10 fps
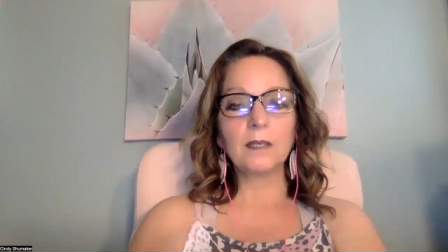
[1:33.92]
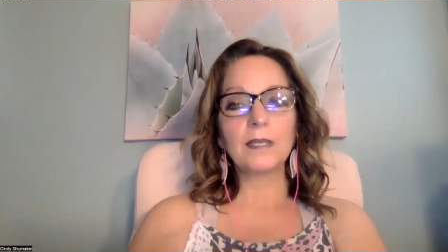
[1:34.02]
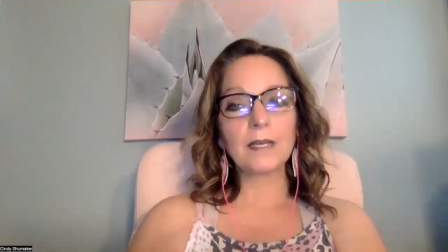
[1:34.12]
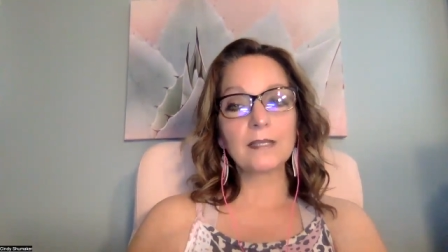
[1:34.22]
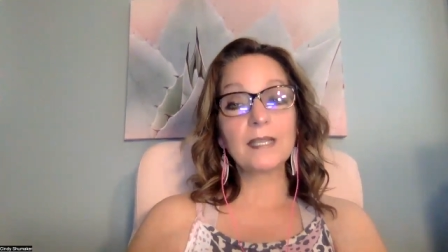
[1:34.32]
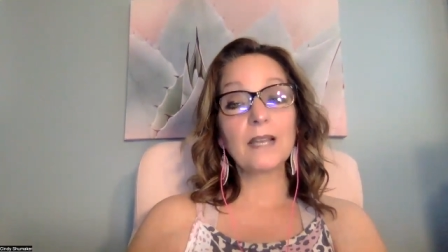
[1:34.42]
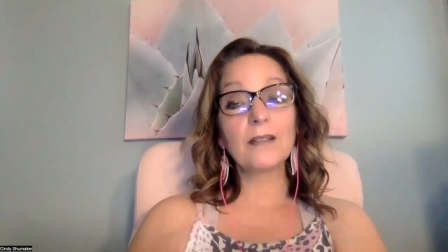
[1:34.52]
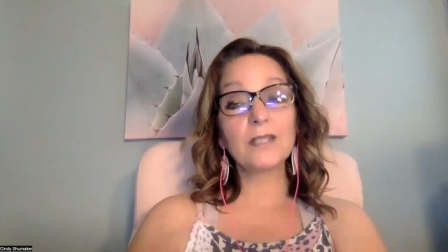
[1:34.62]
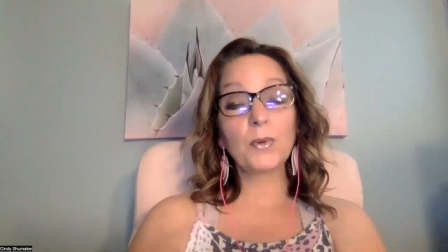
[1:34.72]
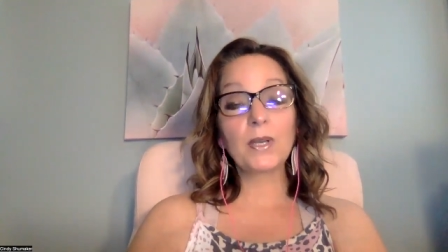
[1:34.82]
Now, it sounds
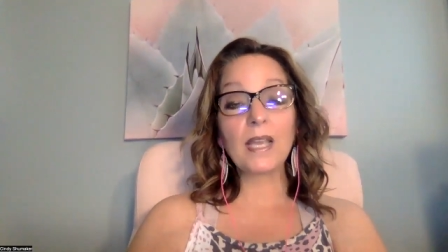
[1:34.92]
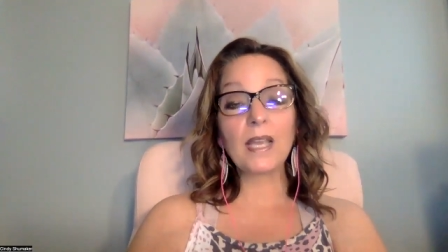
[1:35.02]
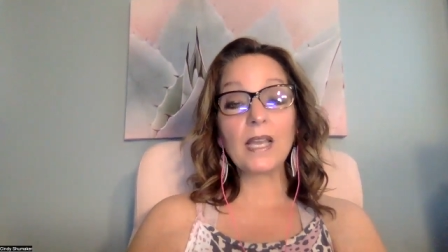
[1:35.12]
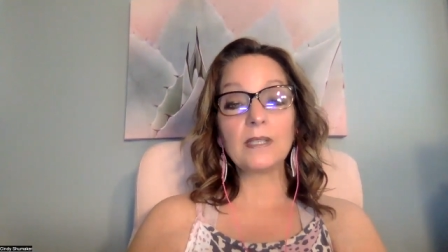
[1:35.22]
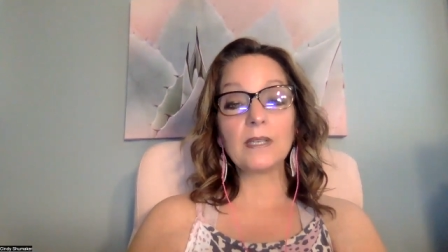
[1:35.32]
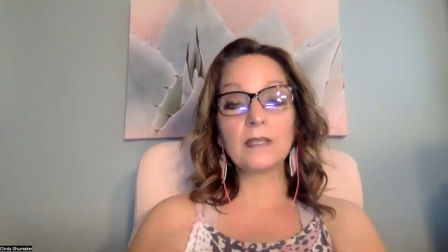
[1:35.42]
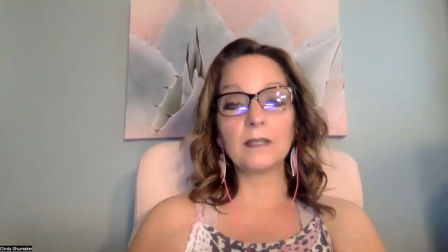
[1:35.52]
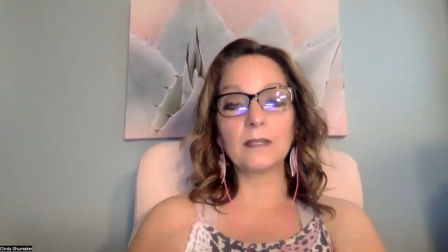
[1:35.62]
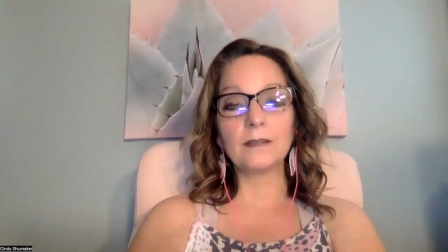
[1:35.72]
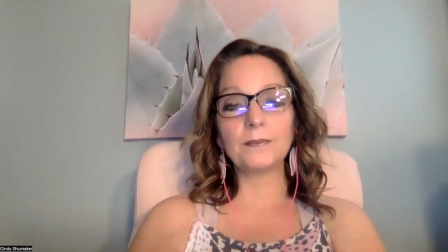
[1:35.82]
pretty heavy, doesn't
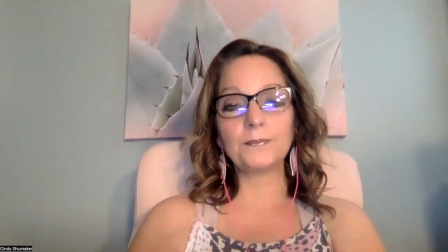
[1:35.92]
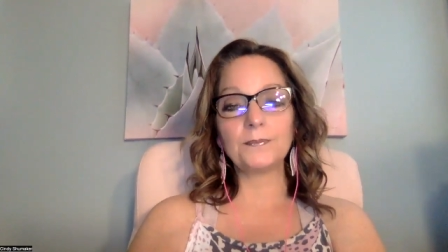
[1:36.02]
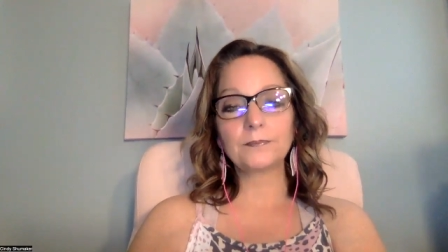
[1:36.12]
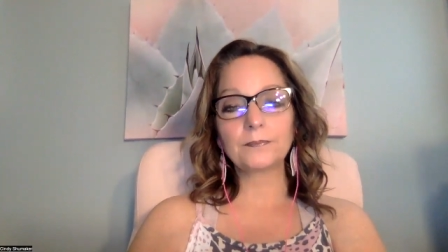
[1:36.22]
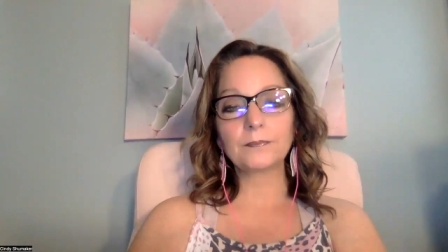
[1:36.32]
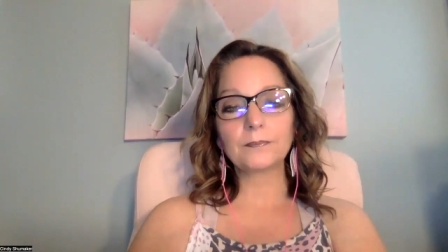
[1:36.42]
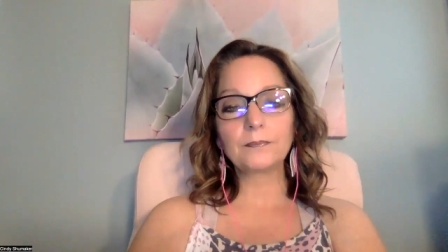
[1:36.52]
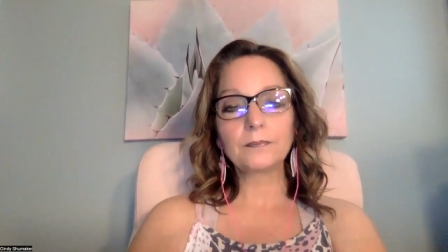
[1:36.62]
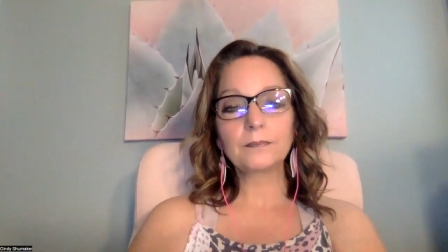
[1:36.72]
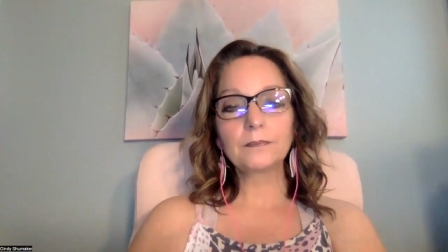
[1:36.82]
it?
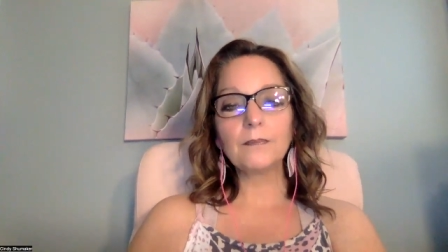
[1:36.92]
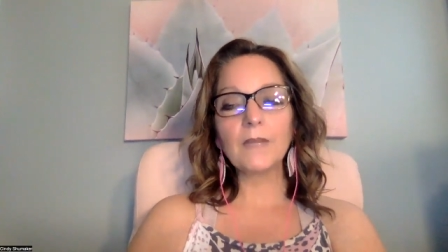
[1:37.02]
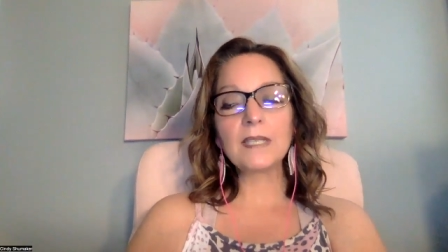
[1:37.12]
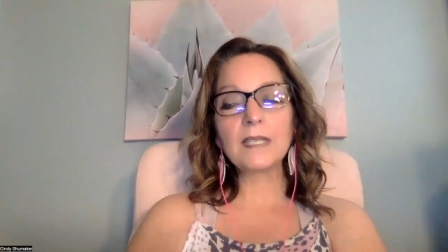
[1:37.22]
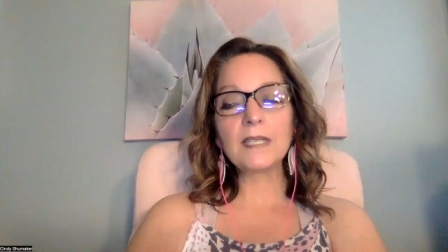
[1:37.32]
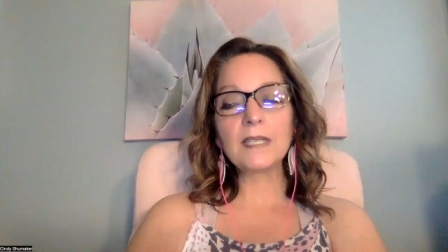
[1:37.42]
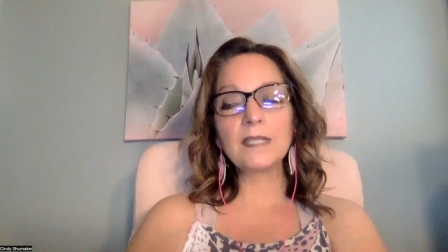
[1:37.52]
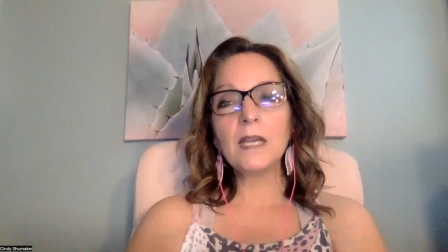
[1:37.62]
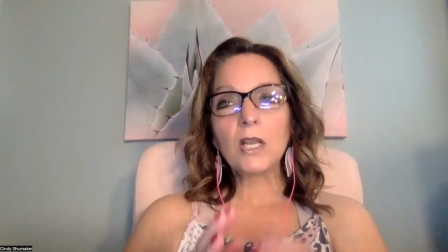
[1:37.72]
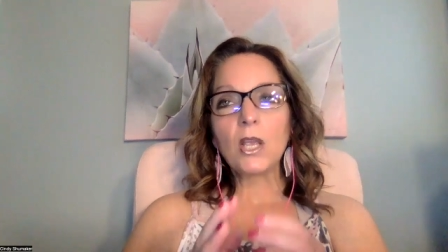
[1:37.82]
See,
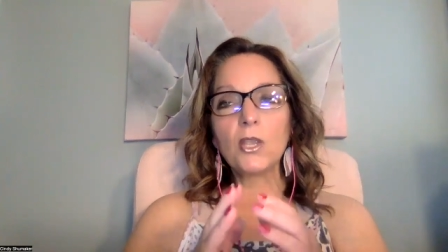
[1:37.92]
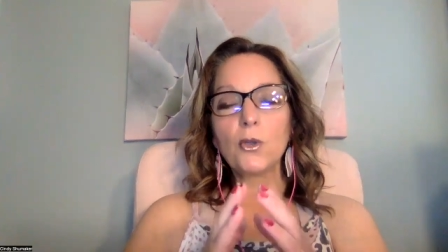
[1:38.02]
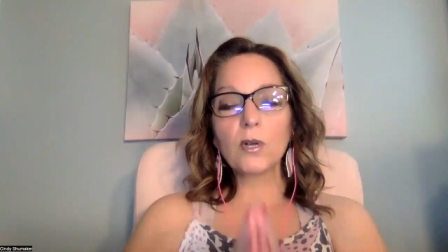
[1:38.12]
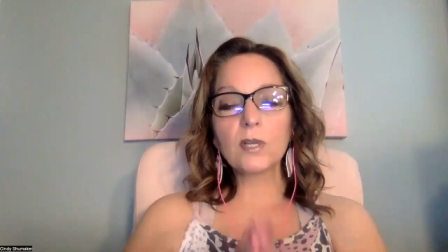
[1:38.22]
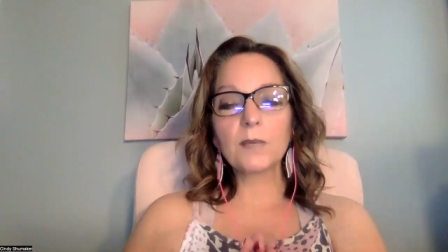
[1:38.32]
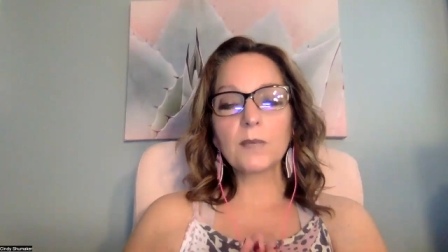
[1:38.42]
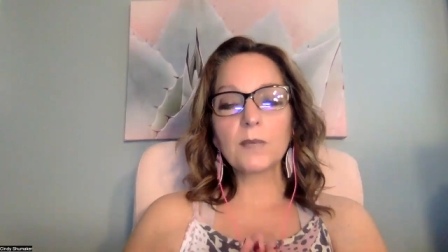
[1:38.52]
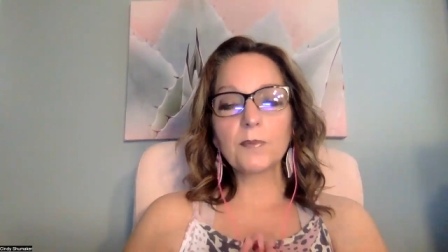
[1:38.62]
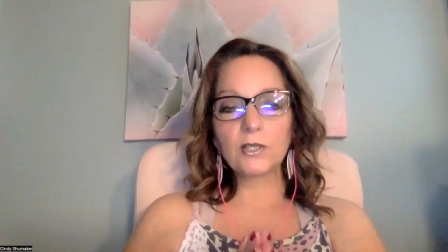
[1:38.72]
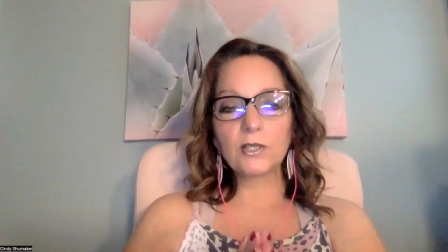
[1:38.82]
your
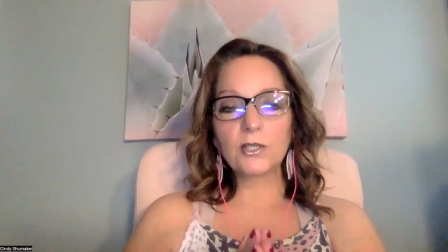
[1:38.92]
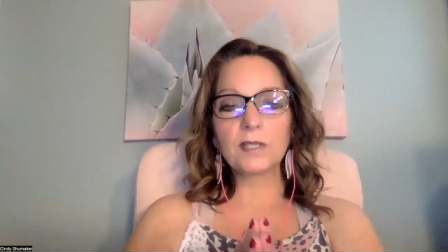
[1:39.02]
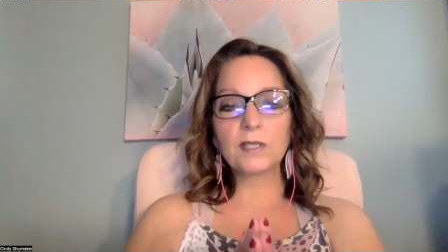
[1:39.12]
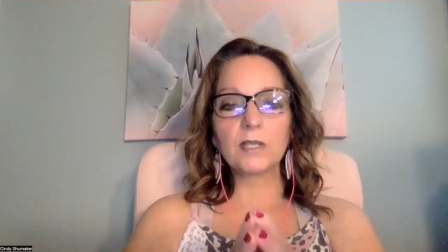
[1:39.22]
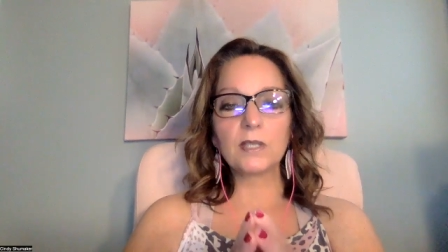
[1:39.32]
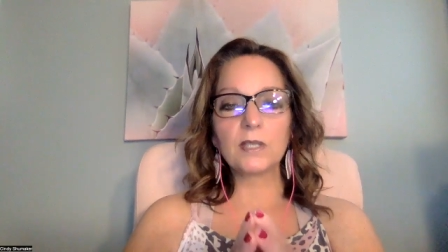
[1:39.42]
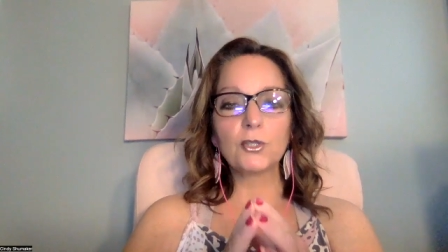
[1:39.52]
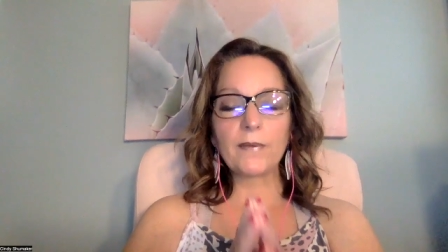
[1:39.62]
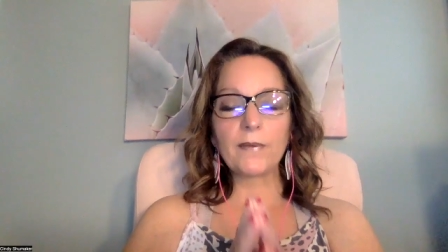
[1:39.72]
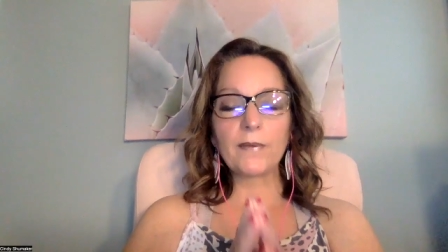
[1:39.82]
subconscious is
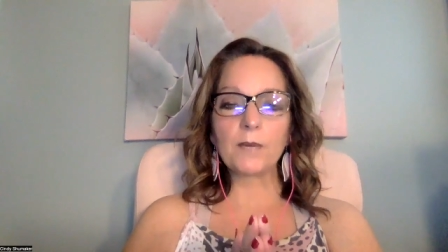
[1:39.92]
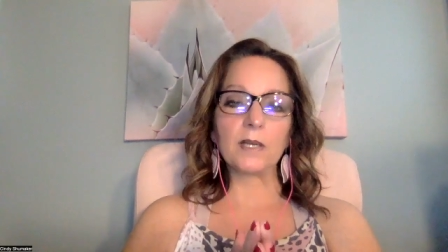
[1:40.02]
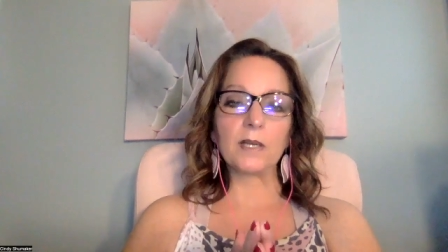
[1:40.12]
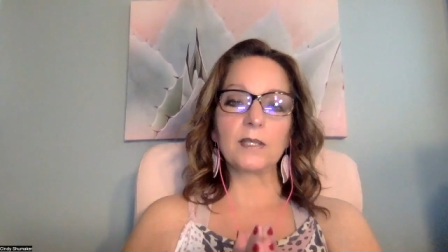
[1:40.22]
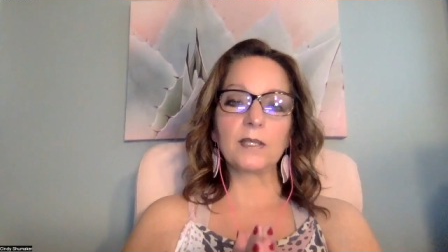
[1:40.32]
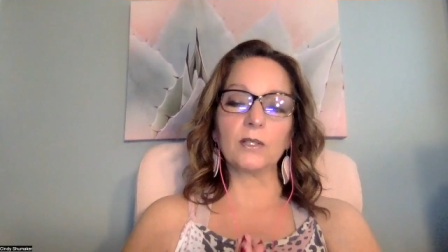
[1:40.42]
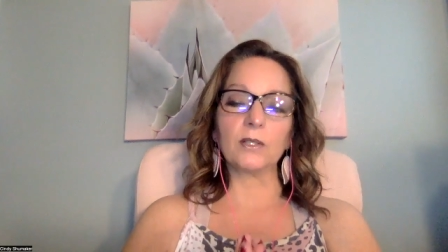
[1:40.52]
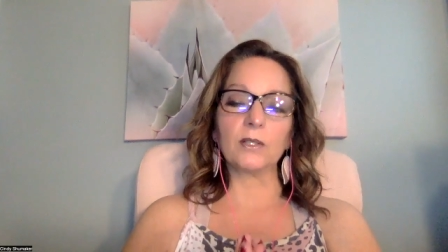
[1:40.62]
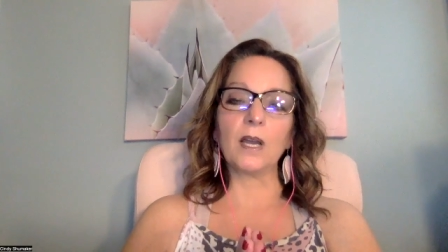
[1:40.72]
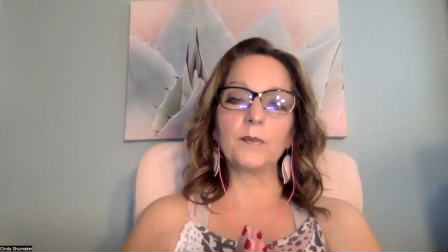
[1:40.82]
driving the bus at all
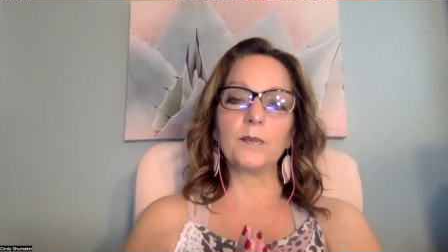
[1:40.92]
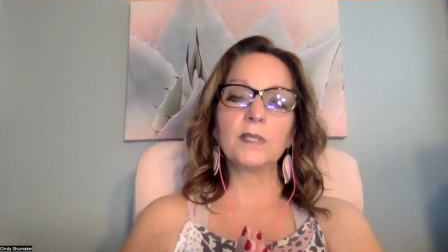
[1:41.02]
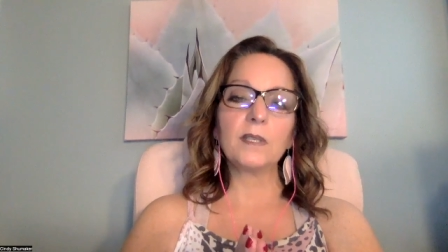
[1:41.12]
times.